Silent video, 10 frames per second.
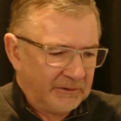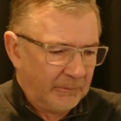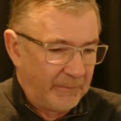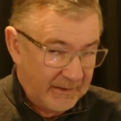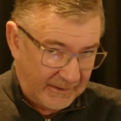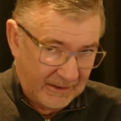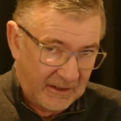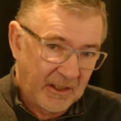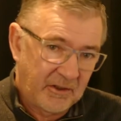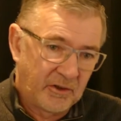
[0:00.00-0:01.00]
about
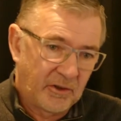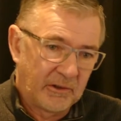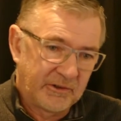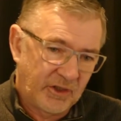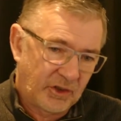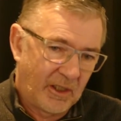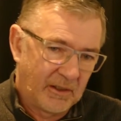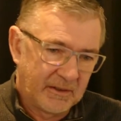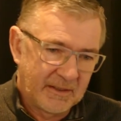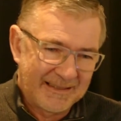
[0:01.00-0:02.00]
$1,600
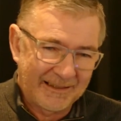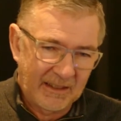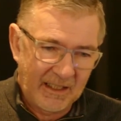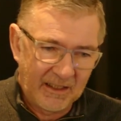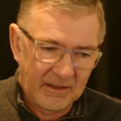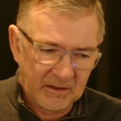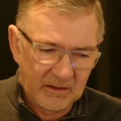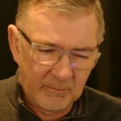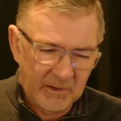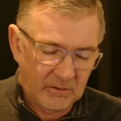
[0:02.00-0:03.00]
Australian second hand in
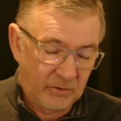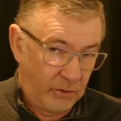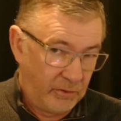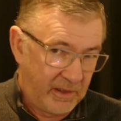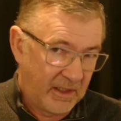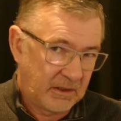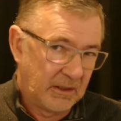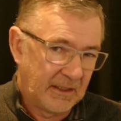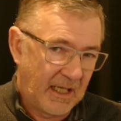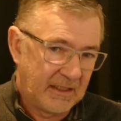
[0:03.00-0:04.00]
about
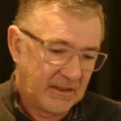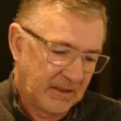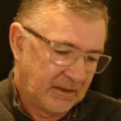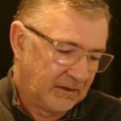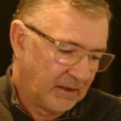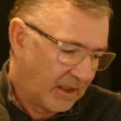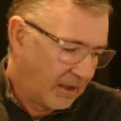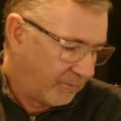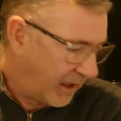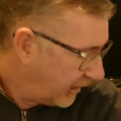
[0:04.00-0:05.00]
2018.
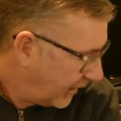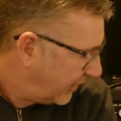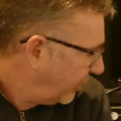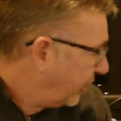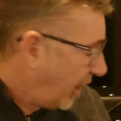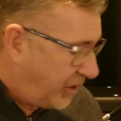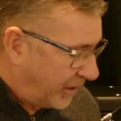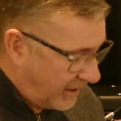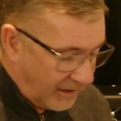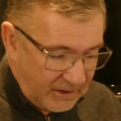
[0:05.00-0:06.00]
And as you can
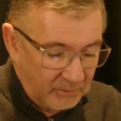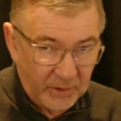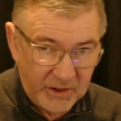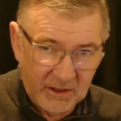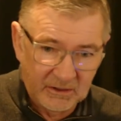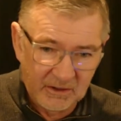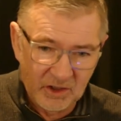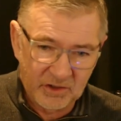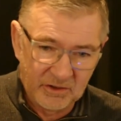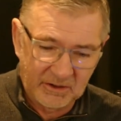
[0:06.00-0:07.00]
see, it's in pristine
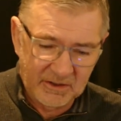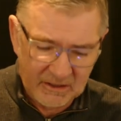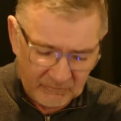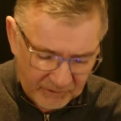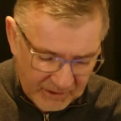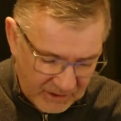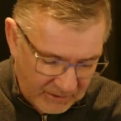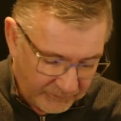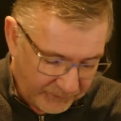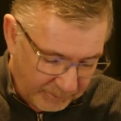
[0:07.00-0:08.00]
condition. You can see from the
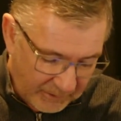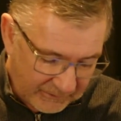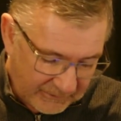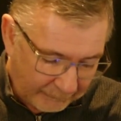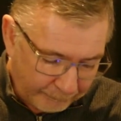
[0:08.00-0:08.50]
stills. But